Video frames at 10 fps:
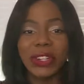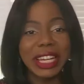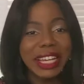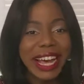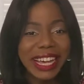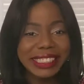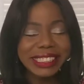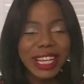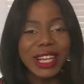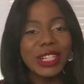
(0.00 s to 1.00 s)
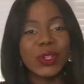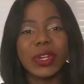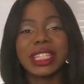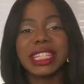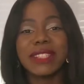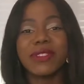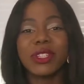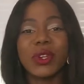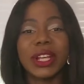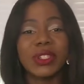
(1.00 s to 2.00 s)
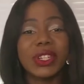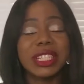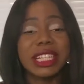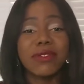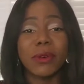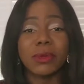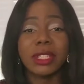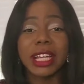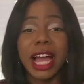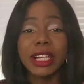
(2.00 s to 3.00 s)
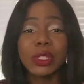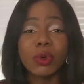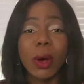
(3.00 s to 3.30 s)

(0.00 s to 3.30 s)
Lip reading: okay, guys? So in this video, as you can see from the title,